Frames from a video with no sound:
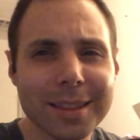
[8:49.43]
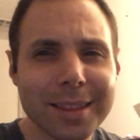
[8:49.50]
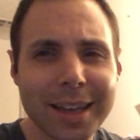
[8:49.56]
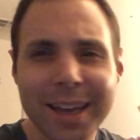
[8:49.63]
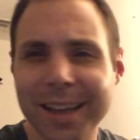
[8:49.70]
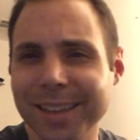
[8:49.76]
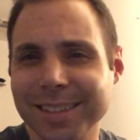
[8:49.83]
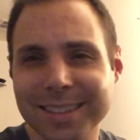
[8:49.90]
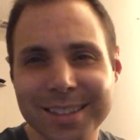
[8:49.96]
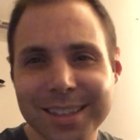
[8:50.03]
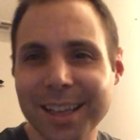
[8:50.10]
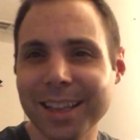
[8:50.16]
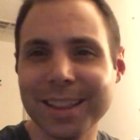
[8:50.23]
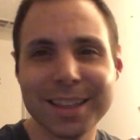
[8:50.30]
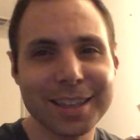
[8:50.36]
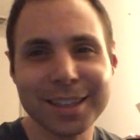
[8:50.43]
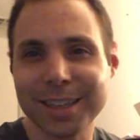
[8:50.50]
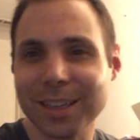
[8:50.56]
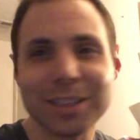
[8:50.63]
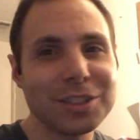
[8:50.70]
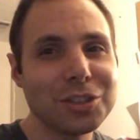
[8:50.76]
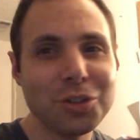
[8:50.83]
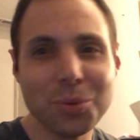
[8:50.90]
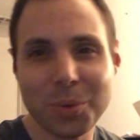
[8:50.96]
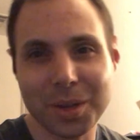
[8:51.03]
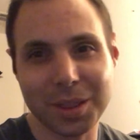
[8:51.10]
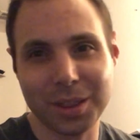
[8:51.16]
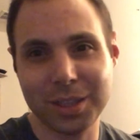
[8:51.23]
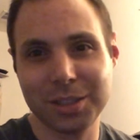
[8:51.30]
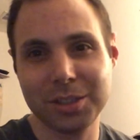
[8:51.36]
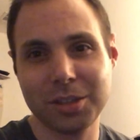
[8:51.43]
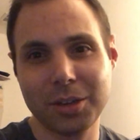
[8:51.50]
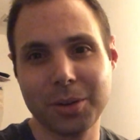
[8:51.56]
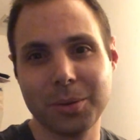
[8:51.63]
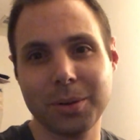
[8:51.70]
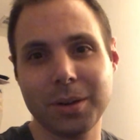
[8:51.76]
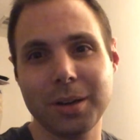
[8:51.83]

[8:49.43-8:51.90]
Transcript: That has nothing to do with the two.